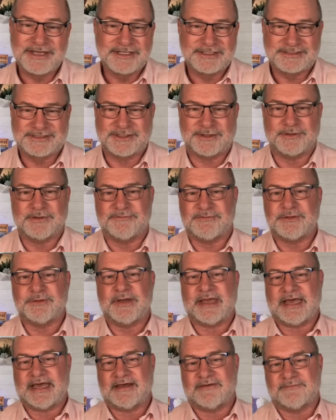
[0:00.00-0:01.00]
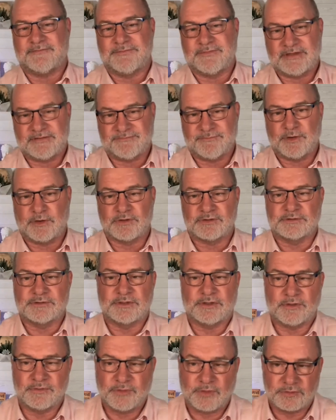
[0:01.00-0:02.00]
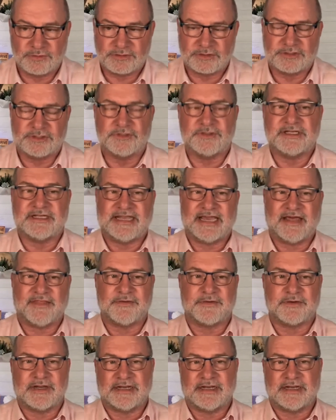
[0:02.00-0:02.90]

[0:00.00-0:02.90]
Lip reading: So if those are two together